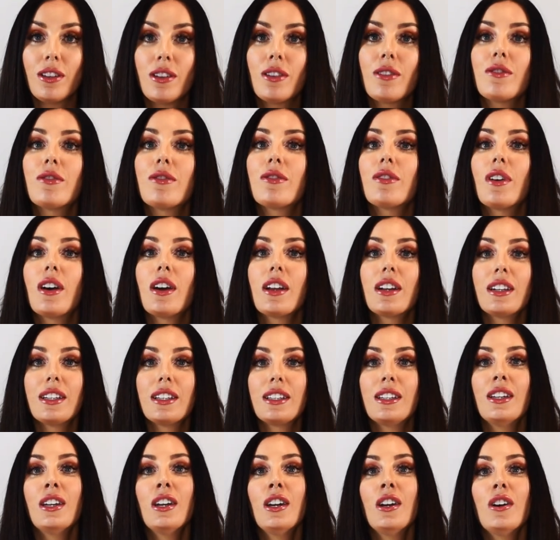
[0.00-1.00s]
You can
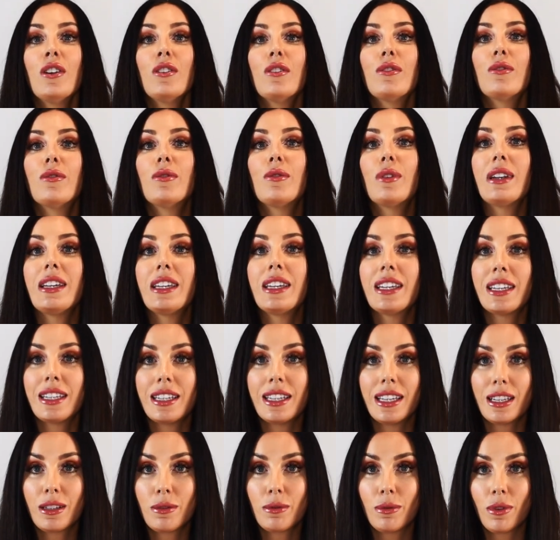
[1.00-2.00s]
finally
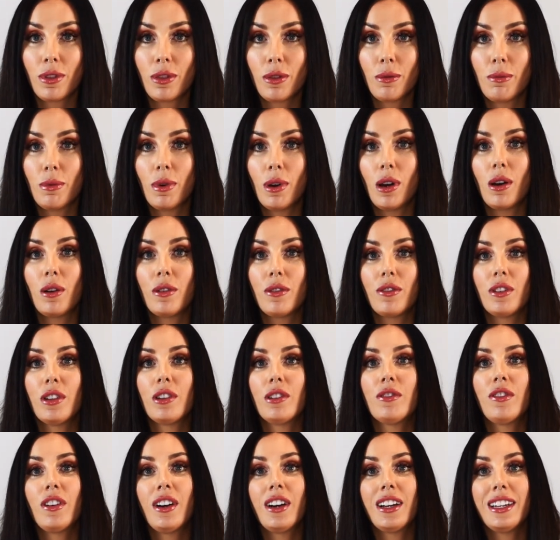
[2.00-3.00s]
reconnect with the world. You can
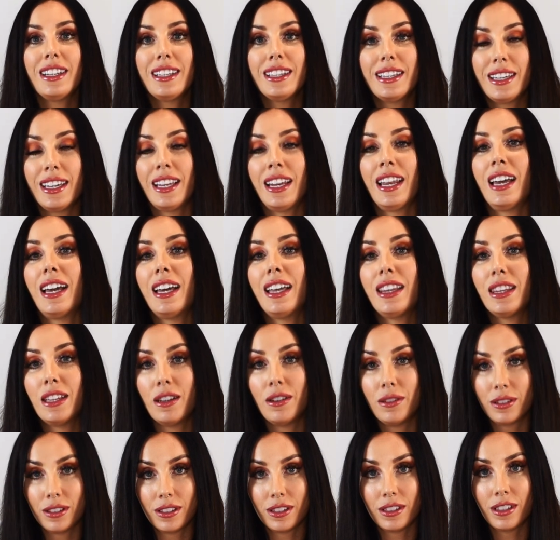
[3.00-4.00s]
finally get out
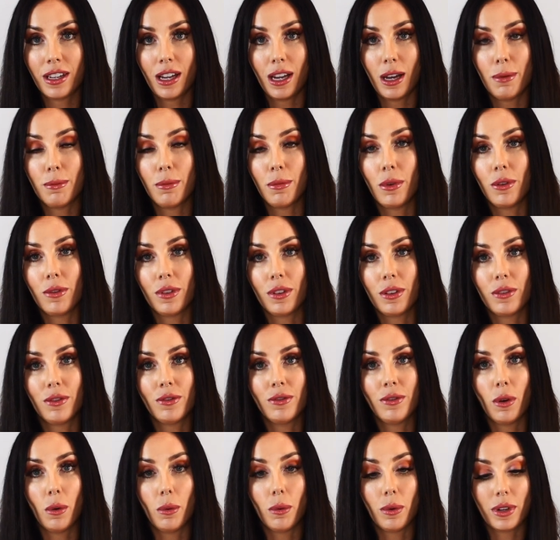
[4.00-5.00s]
there and start moving
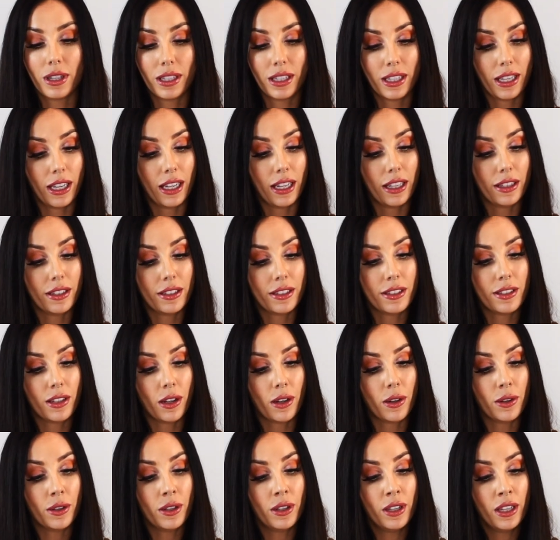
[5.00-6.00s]
forward again.
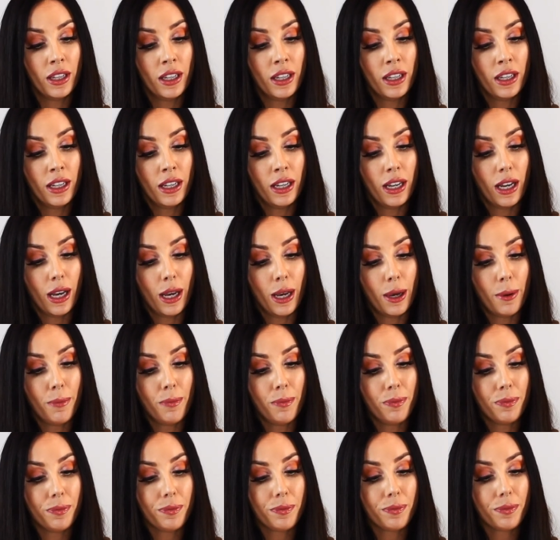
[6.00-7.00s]
So
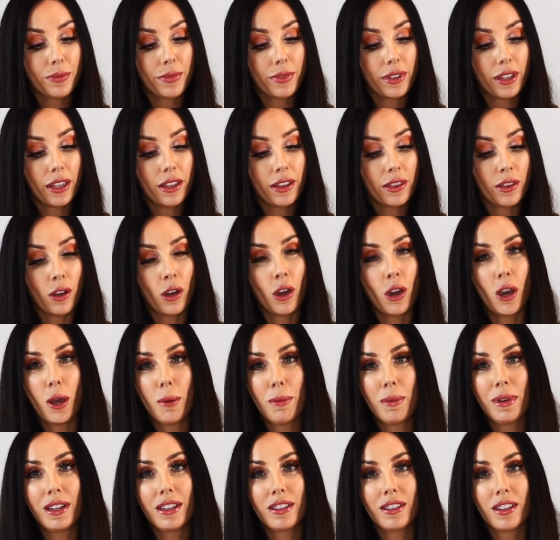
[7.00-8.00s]
the
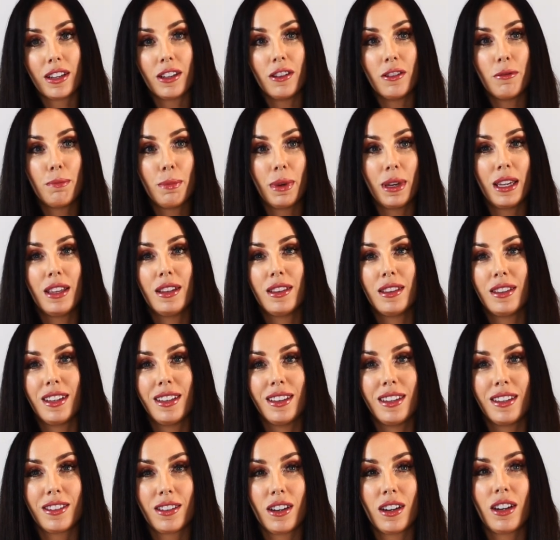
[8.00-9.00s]
Hermit is like you've been
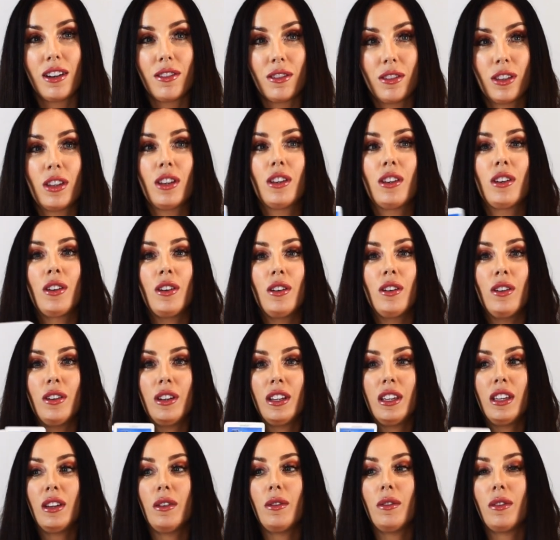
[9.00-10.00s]
in this kind of
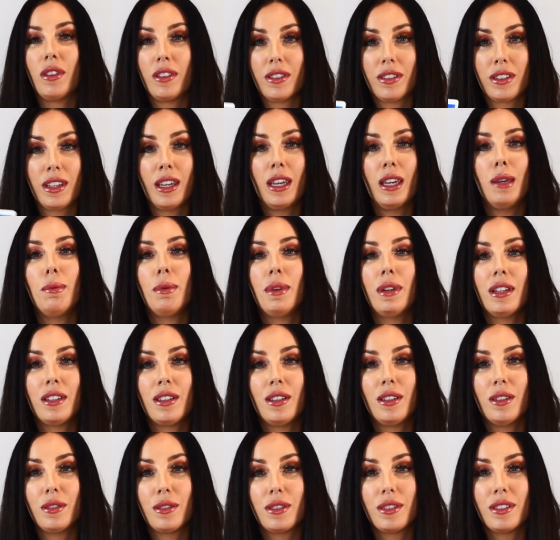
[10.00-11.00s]
cocooning or this keeping
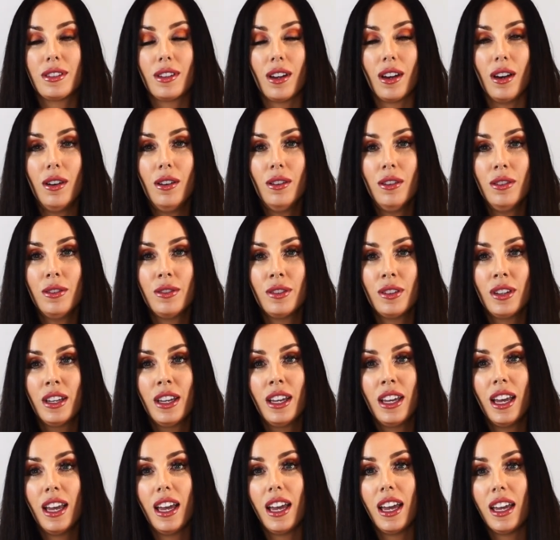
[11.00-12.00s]
to yourself.
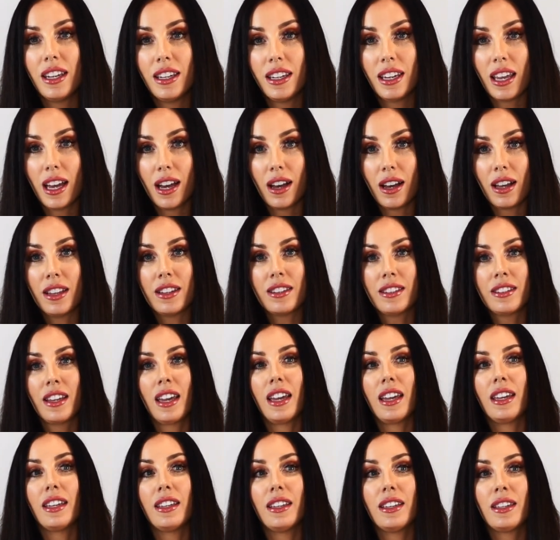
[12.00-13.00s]
And now it's
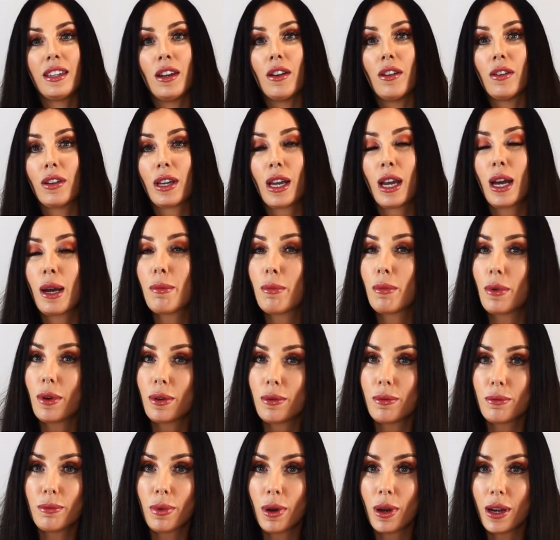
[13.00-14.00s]
saying, you know, come
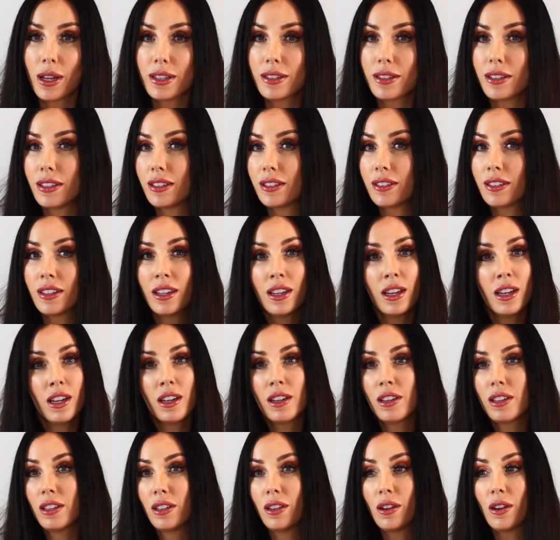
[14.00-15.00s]
on, Pisces,
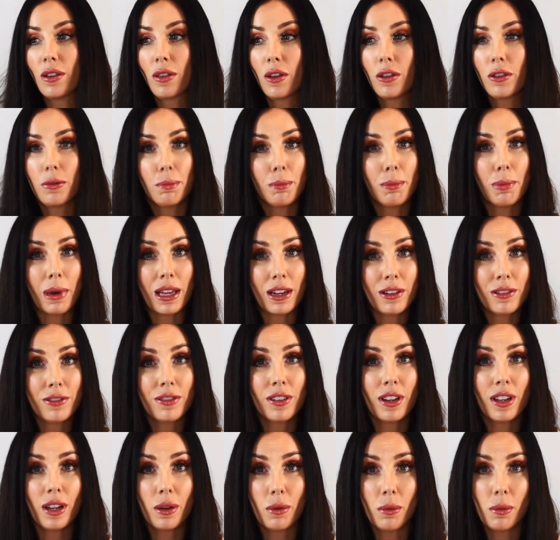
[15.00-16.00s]
you know, those
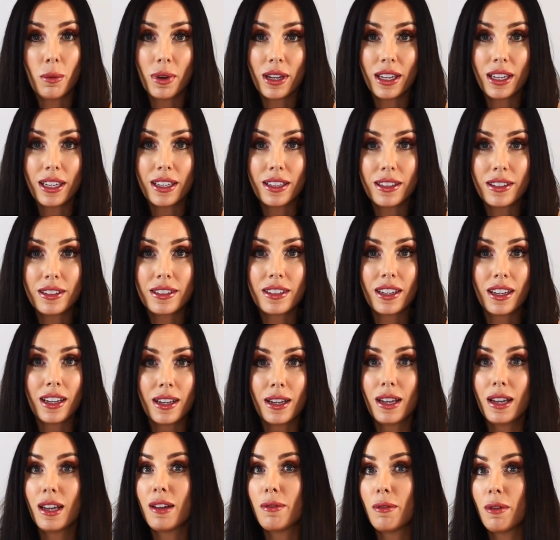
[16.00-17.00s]
butterfly wings
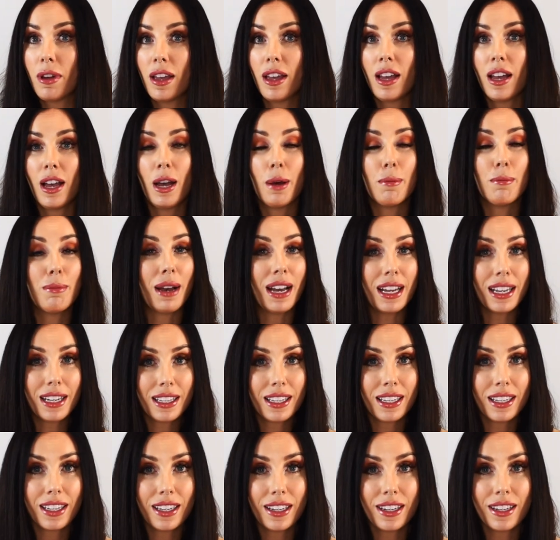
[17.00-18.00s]
are
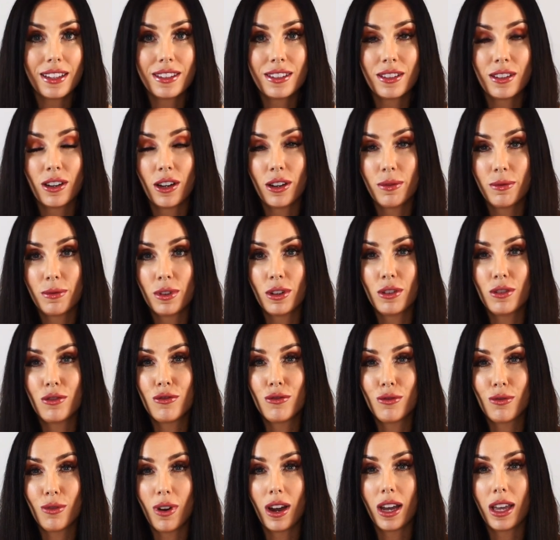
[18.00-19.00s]
budding, and it's time to
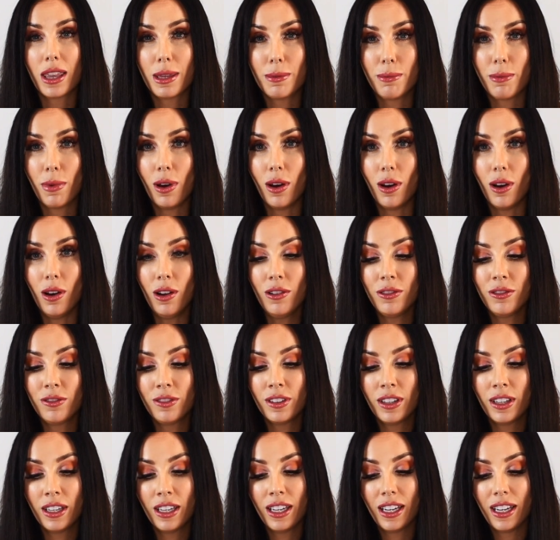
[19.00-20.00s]
dry them off
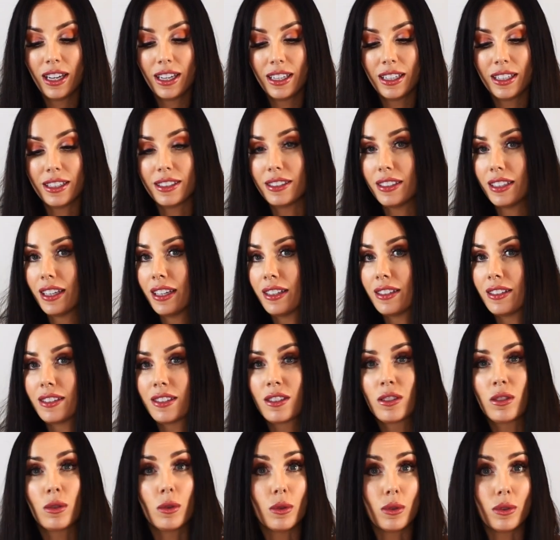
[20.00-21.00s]
and
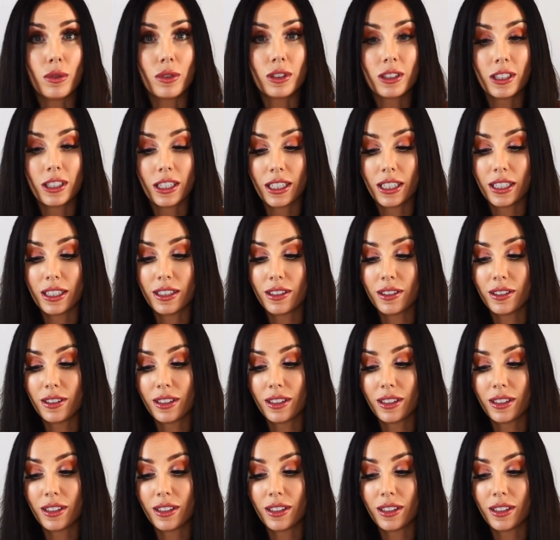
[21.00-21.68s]
soar again.